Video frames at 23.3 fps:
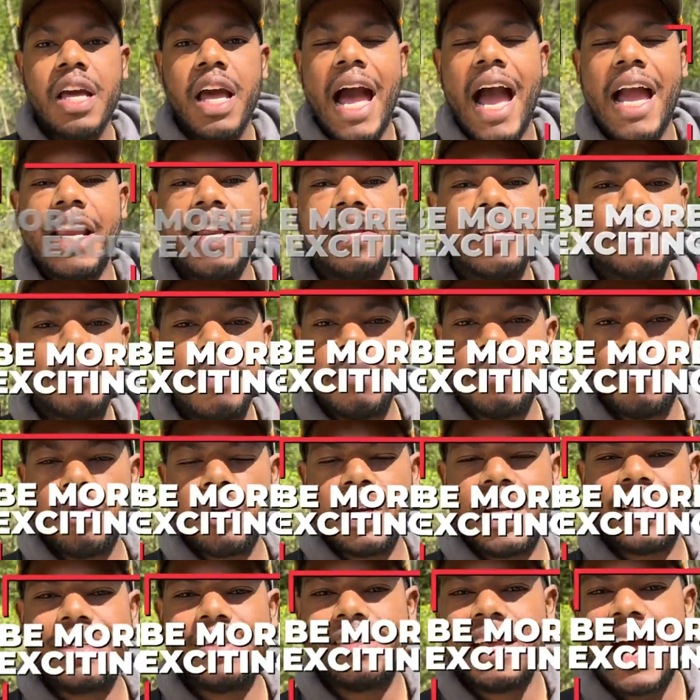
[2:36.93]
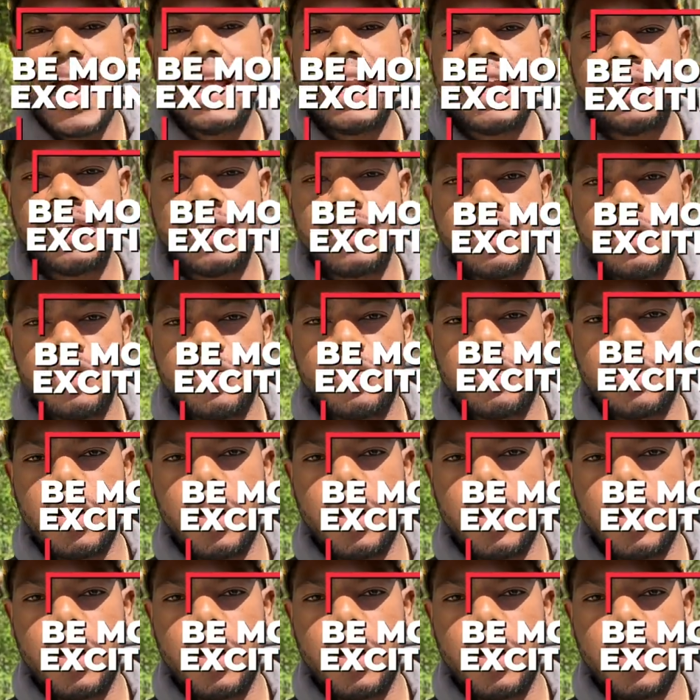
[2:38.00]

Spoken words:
I need to be more exciting than other